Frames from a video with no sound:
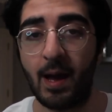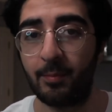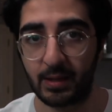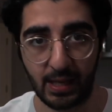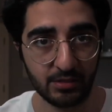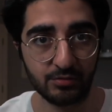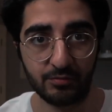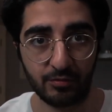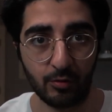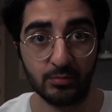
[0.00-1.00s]
application
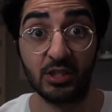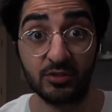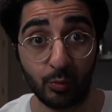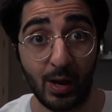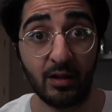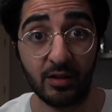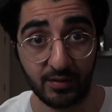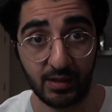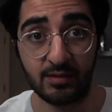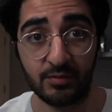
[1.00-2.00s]
forms as well as
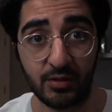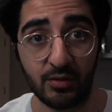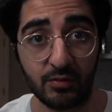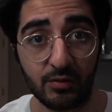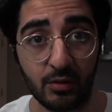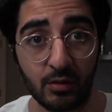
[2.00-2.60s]
interviews.